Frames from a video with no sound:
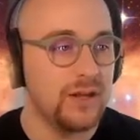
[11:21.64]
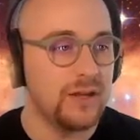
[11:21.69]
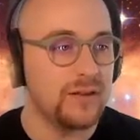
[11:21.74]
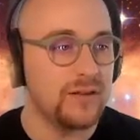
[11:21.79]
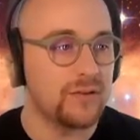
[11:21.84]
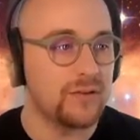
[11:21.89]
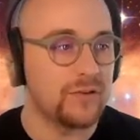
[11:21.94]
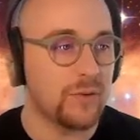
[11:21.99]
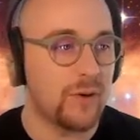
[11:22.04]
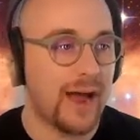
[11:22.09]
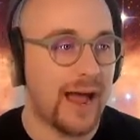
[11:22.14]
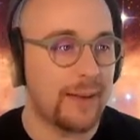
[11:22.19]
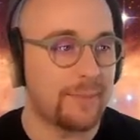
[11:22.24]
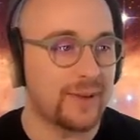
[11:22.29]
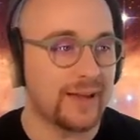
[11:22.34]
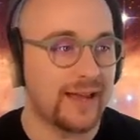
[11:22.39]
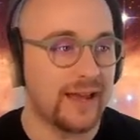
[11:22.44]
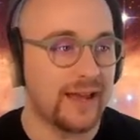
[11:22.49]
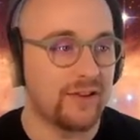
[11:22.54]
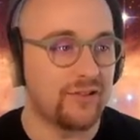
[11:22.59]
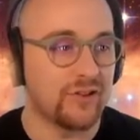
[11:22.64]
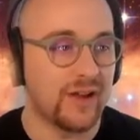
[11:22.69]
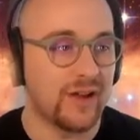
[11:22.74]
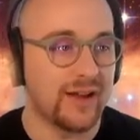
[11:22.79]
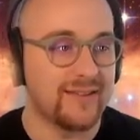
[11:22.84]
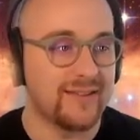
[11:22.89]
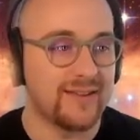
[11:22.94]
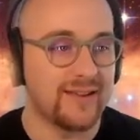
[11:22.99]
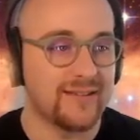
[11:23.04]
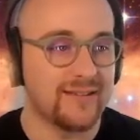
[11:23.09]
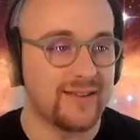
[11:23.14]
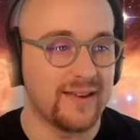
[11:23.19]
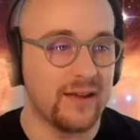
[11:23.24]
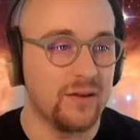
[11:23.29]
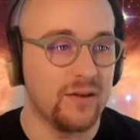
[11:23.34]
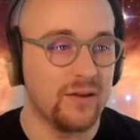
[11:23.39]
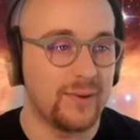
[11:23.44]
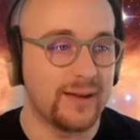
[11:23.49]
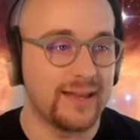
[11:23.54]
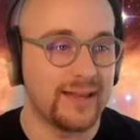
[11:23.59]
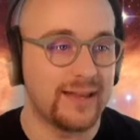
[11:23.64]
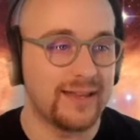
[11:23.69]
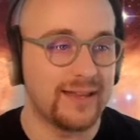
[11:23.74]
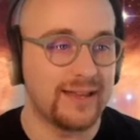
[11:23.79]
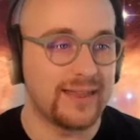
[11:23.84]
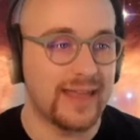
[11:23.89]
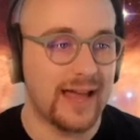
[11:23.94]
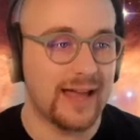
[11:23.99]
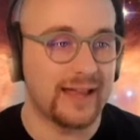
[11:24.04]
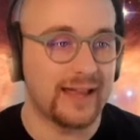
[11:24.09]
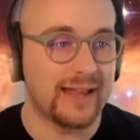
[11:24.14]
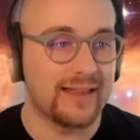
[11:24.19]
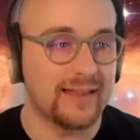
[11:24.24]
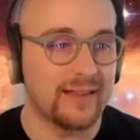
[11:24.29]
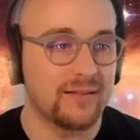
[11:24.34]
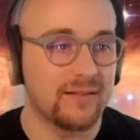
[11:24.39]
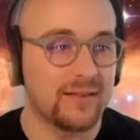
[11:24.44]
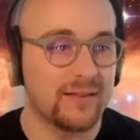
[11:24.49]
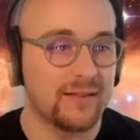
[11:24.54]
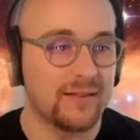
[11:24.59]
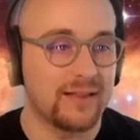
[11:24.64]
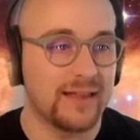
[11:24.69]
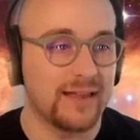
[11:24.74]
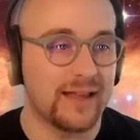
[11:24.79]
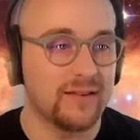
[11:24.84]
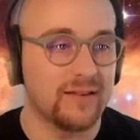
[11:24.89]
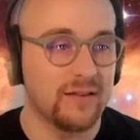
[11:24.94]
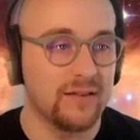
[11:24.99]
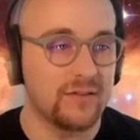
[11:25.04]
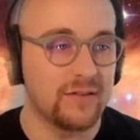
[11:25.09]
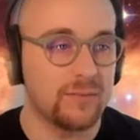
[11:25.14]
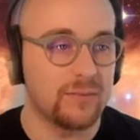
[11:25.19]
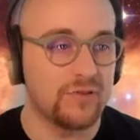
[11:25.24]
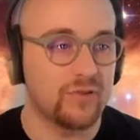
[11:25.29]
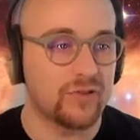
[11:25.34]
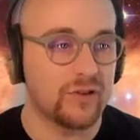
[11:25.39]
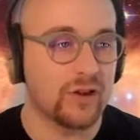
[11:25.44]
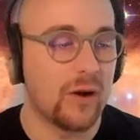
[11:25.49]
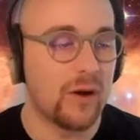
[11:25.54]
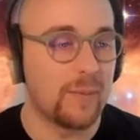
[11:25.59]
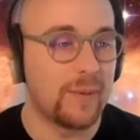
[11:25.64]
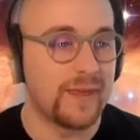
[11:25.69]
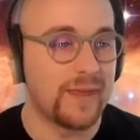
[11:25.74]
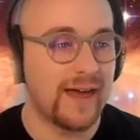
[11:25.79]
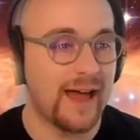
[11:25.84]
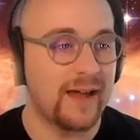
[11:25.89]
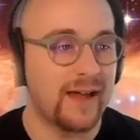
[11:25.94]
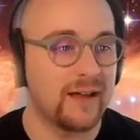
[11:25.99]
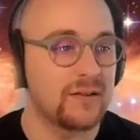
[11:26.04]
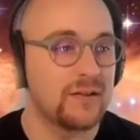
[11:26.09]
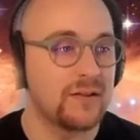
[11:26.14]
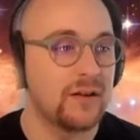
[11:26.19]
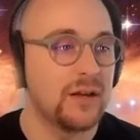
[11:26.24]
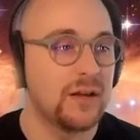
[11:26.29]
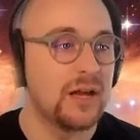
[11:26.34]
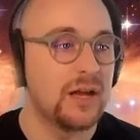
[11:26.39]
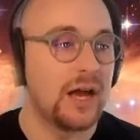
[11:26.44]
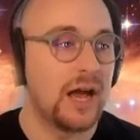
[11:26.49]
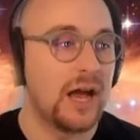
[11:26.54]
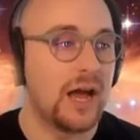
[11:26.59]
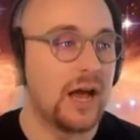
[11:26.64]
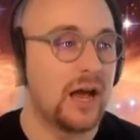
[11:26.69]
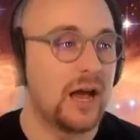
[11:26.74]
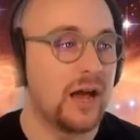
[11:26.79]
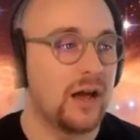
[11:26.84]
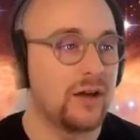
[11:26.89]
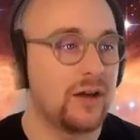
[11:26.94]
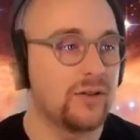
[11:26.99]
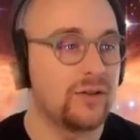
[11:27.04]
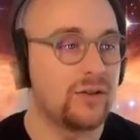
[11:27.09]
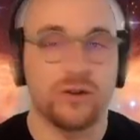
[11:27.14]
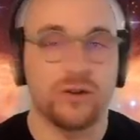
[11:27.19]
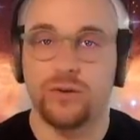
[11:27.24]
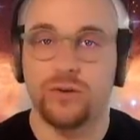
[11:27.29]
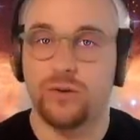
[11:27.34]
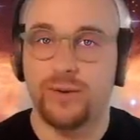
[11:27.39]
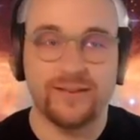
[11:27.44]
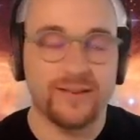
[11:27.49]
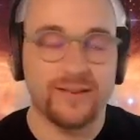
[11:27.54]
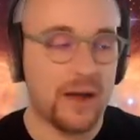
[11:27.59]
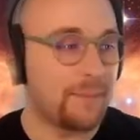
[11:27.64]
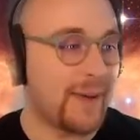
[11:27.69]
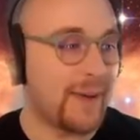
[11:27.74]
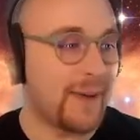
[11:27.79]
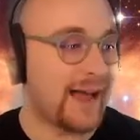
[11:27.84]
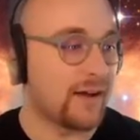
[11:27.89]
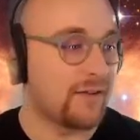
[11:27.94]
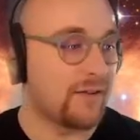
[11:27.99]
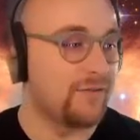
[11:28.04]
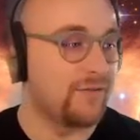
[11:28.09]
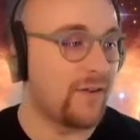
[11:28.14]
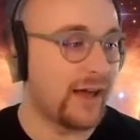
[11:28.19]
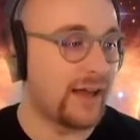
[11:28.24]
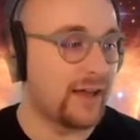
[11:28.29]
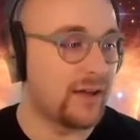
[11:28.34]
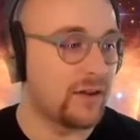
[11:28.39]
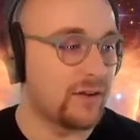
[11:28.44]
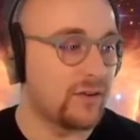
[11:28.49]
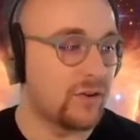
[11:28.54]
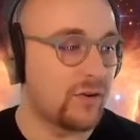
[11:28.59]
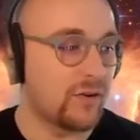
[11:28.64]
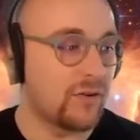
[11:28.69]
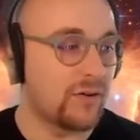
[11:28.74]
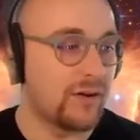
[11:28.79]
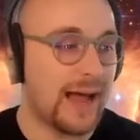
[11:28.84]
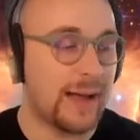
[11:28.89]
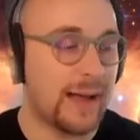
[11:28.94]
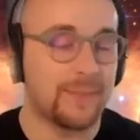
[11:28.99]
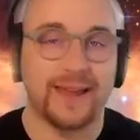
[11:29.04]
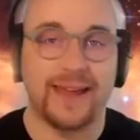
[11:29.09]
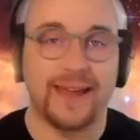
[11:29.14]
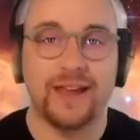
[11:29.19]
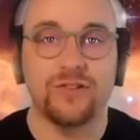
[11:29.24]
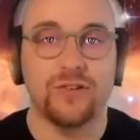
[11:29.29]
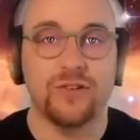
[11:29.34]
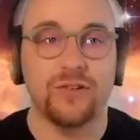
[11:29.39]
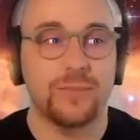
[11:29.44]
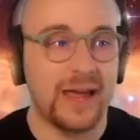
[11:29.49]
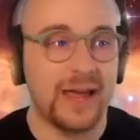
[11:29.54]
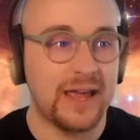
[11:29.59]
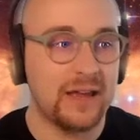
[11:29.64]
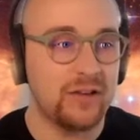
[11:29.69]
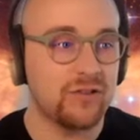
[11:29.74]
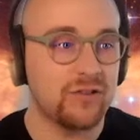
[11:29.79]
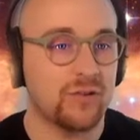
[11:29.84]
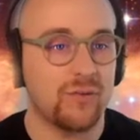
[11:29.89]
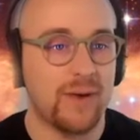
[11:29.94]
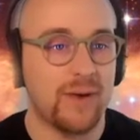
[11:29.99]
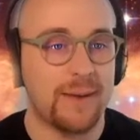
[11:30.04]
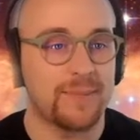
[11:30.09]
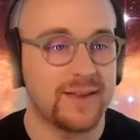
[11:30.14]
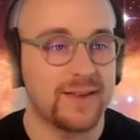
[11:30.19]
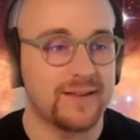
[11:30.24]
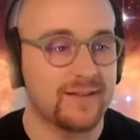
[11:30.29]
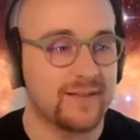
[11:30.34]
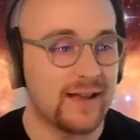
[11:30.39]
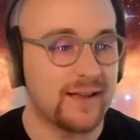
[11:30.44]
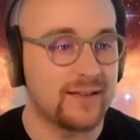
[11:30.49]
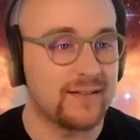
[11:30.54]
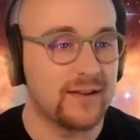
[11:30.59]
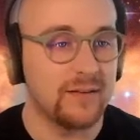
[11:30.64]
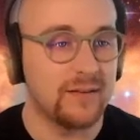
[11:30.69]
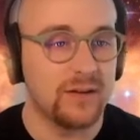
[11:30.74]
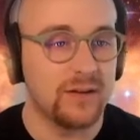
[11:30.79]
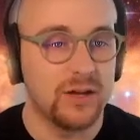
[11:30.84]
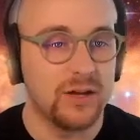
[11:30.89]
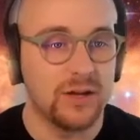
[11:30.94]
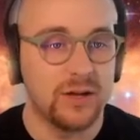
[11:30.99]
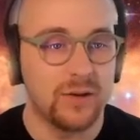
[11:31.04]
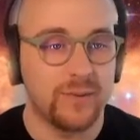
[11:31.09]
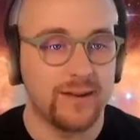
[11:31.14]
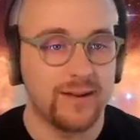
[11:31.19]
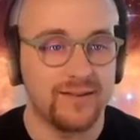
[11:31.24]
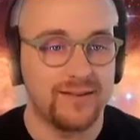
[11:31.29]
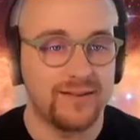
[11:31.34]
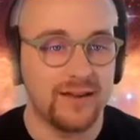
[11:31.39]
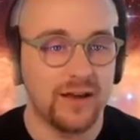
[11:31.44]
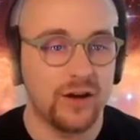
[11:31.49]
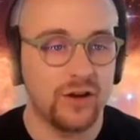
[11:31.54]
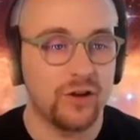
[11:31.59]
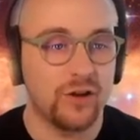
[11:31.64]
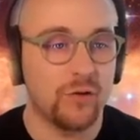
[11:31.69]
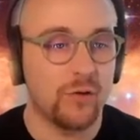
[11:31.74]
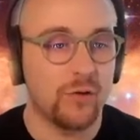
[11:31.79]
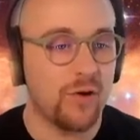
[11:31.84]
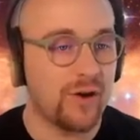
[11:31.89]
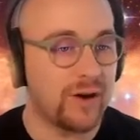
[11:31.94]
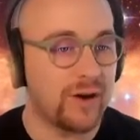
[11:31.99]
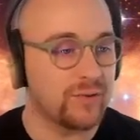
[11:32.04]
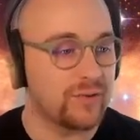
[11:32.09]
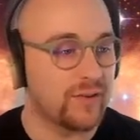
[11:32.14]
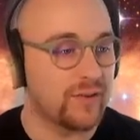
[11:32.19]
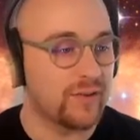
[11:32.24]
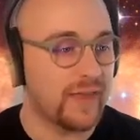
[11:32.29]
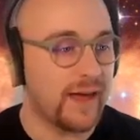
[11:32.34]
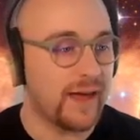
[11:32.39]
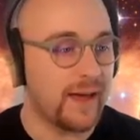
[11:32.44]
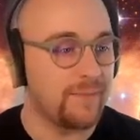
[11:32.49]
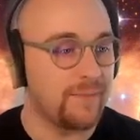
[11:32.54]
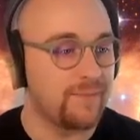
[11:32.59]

So our application ID is here. We're going to need that again later, so I'm just going to copy that. You can always come back via your applications page and grab this later. We can see our URLs are there.